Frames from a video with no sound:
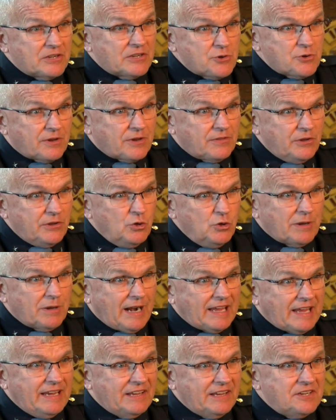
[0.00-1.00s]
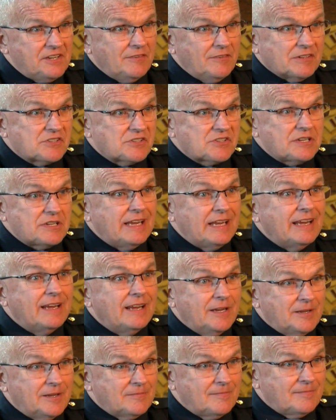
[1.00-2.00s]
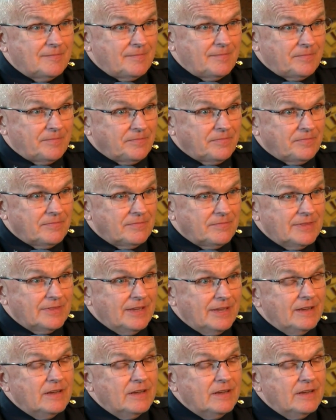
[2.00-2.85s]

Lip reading: Now they're doing DNA on things the human eye can't even see.